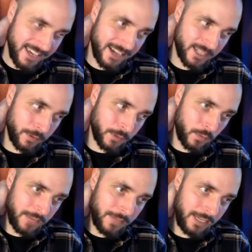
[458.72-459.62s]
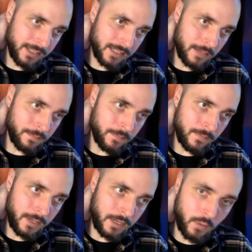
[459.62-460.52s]
I suppose what I mean is,
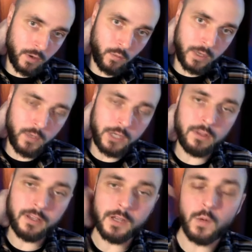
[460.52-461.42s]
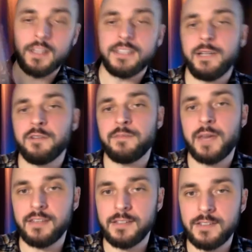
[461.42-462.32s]
you know, when you look at qualitative
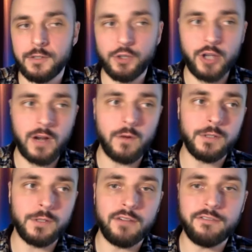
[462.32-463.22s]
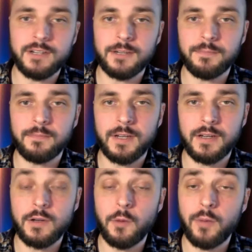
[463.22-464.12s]
methods in general, you have,
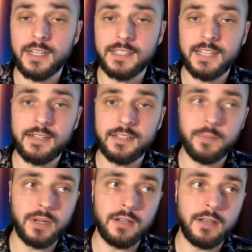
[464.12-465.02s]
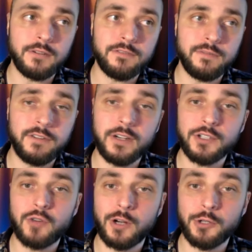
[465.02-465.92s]
no pun intended, but a lot of very
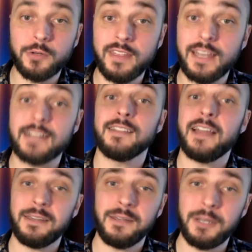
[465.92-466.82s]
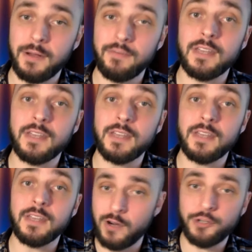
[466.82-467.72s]
structured things, like, you know, everything
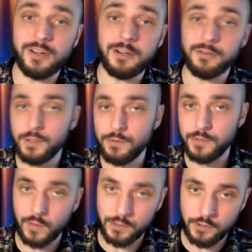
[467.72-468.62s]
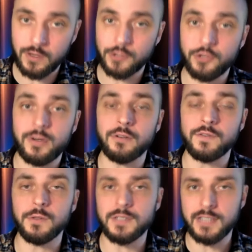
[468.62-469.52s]
from structured interviews to unstructured
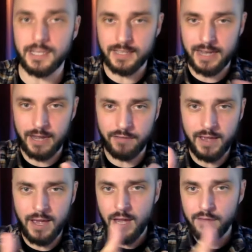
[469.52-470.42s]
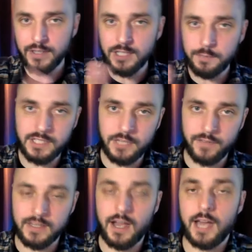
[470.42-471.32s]
interviews, things that have very
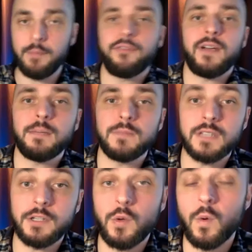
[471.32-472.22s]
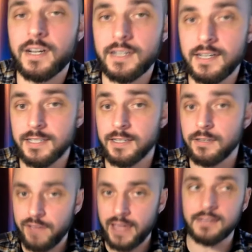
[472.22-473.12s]
specific time frames that you organize in
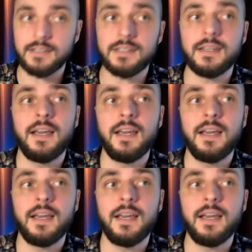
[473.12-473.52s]
advance.